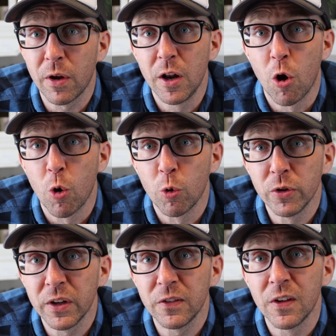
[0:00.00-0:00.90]
can
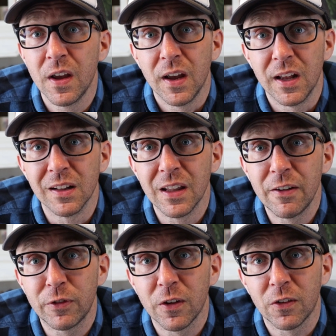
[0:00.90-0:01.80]
hold us and
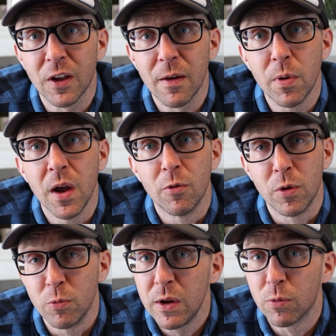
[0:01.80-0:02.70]
lift us up
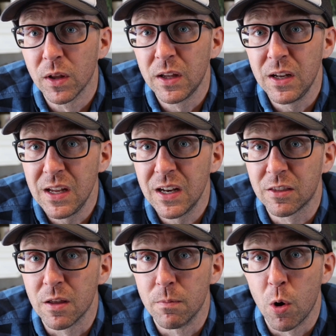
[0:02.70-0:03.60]
when we really need
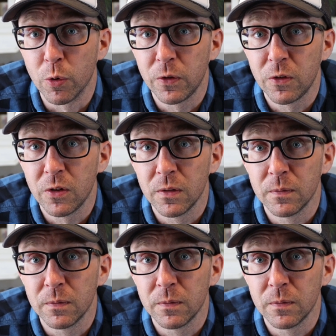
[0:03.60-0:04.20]
it the most.